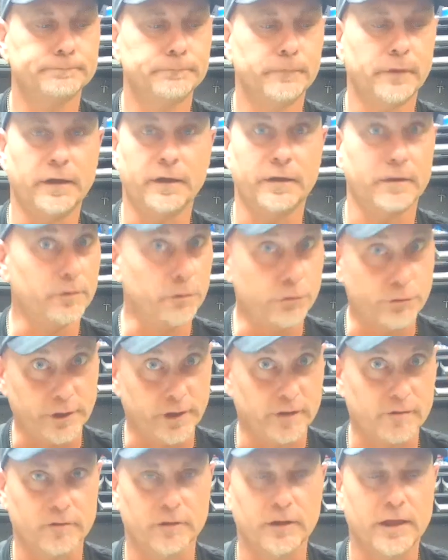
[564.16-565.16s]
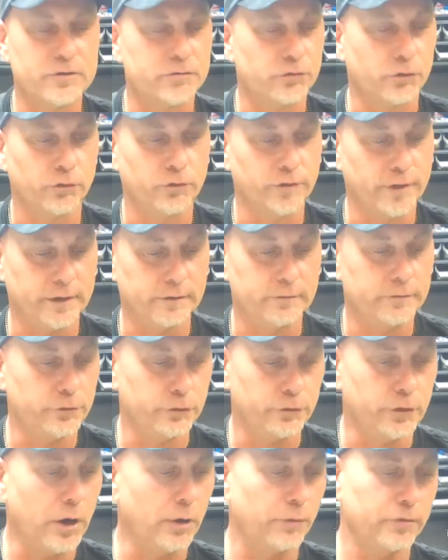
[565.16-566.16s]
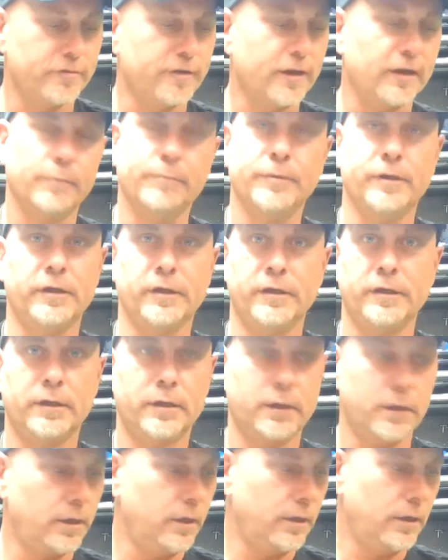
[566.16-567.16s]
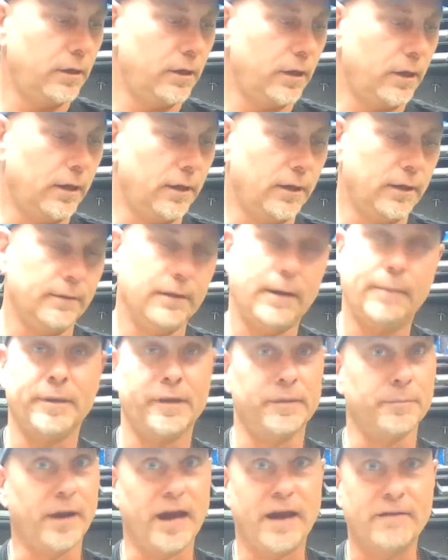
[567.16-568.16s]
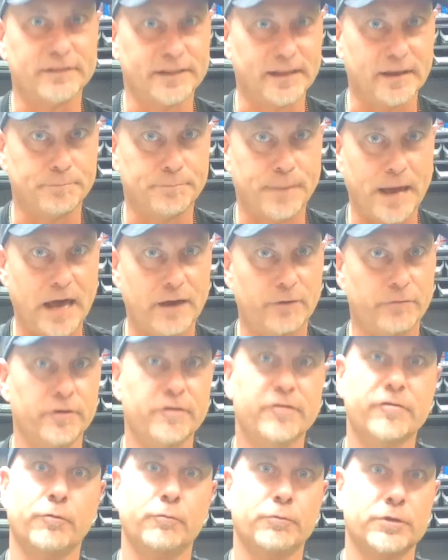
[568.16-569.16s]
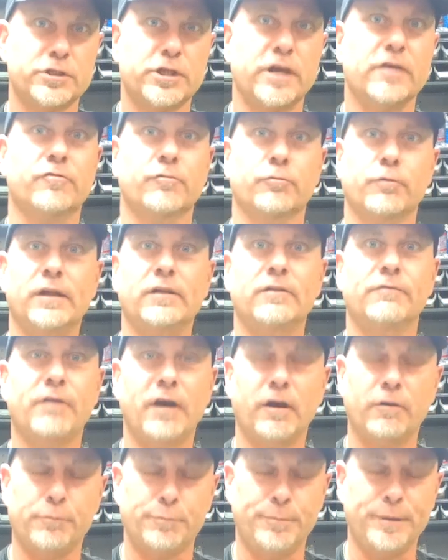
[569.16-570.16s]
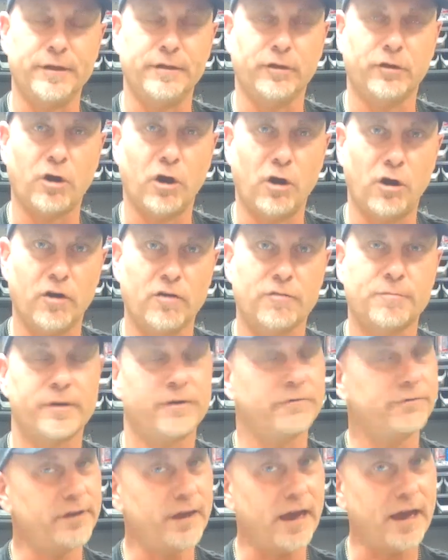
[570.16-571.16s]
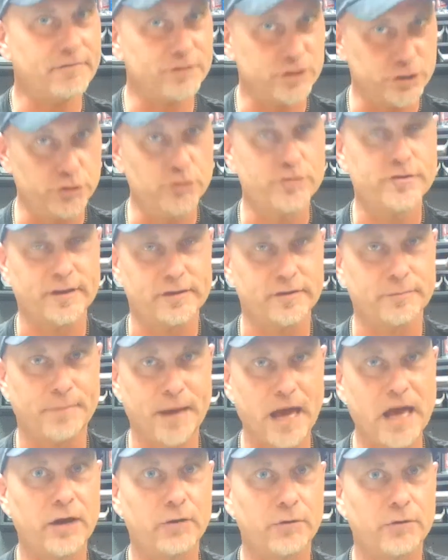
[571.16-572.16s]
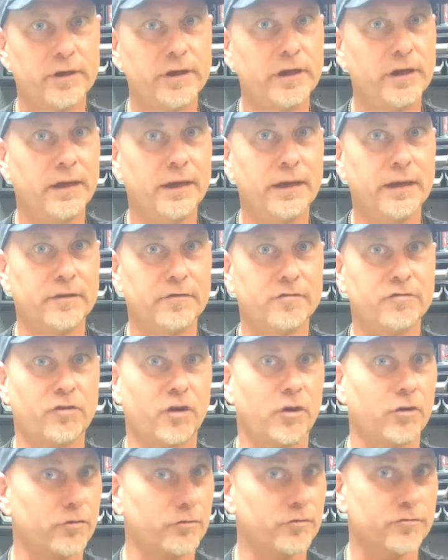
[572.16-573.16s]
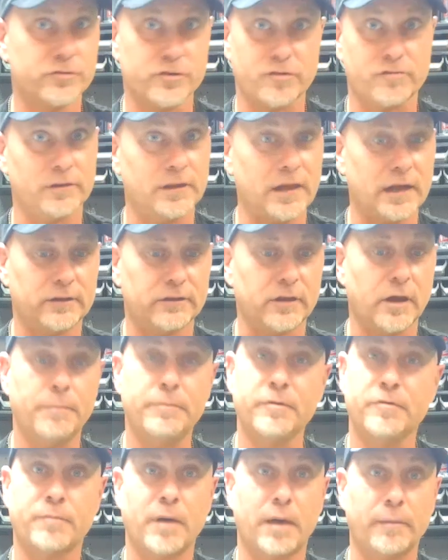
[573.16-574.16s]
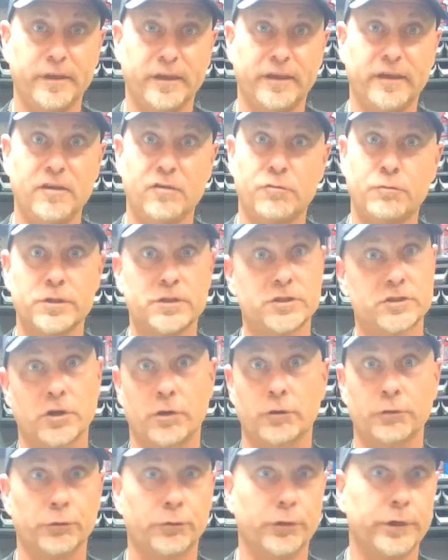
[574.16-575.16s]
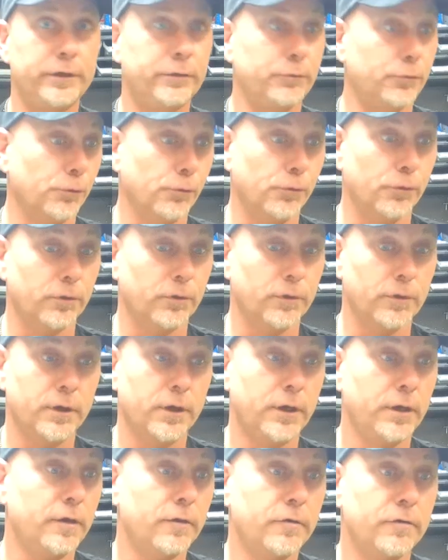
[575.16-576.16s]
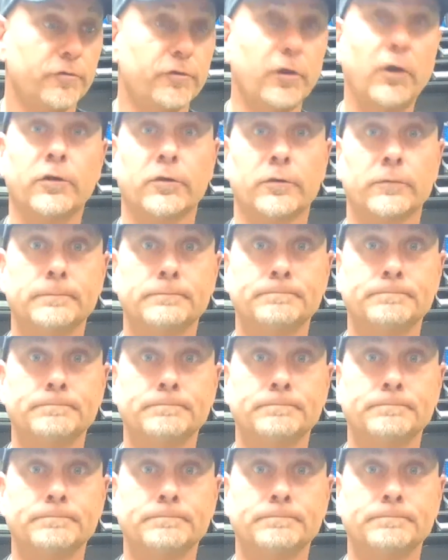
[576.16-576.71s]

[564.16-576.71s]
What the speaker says: and you think it's electrical, then you know it's not going to be, I mean, you might have a dead battery, so in which case the rectifier would be the cause. But if you have juice at the battery and the starter is just locked up, it's probably key switch, solenoid, or starter.